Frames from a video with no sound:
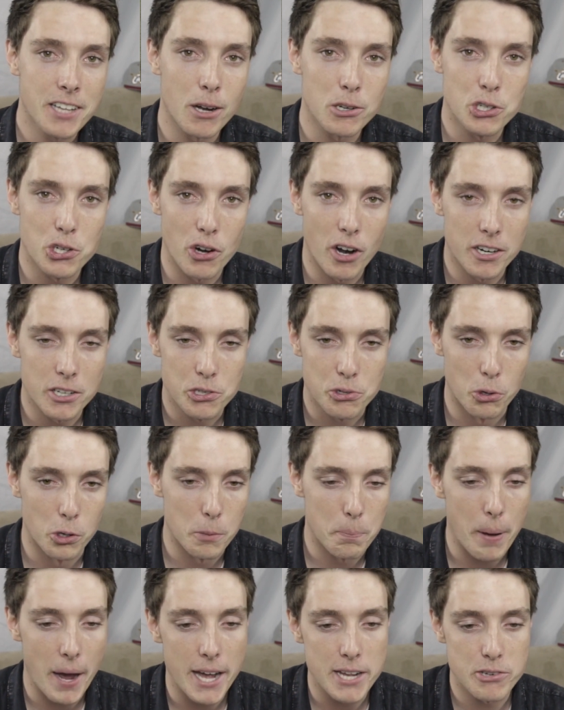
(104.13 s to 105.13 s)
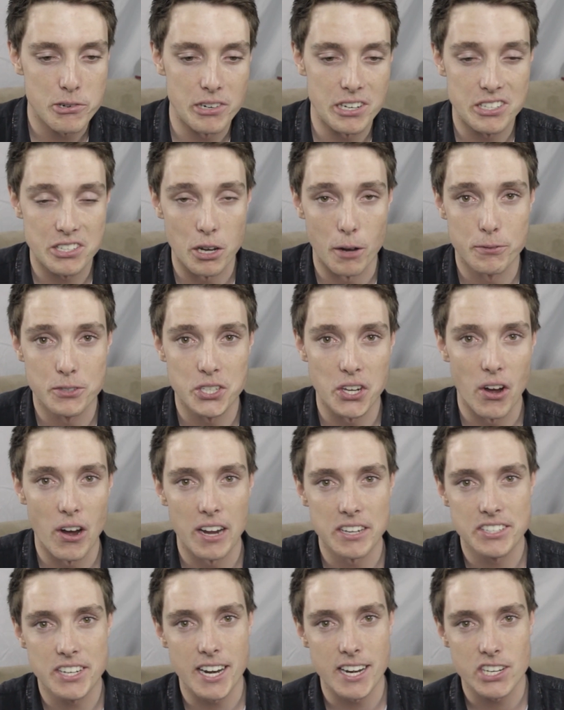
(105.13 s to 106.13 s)
They were trying to draw the Patriots off
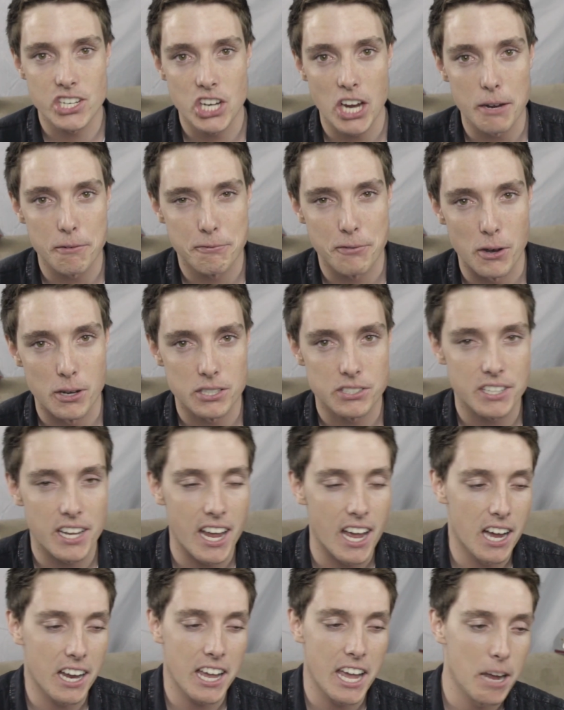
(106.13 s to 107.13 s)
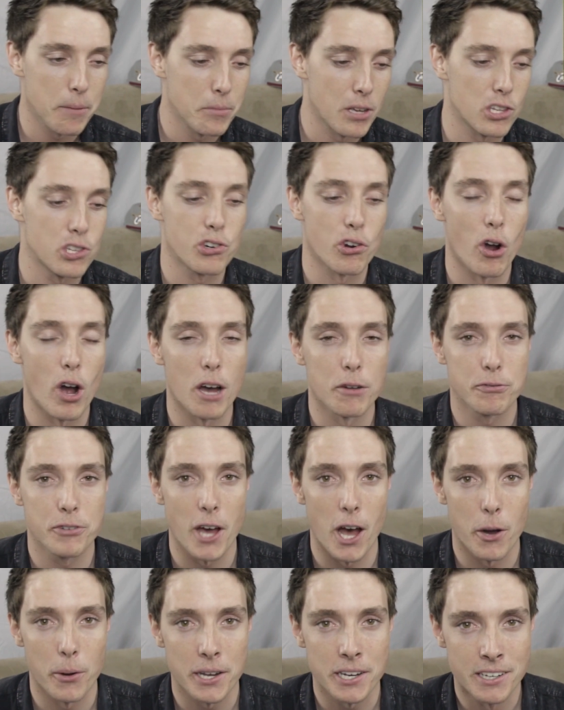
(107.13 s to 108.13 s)
sides, get a cheap first down, keep their drive
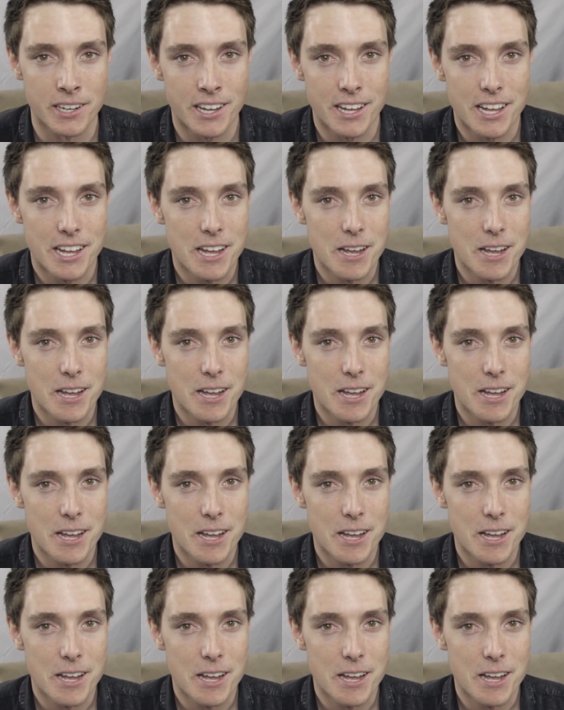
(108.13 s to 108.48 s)
going.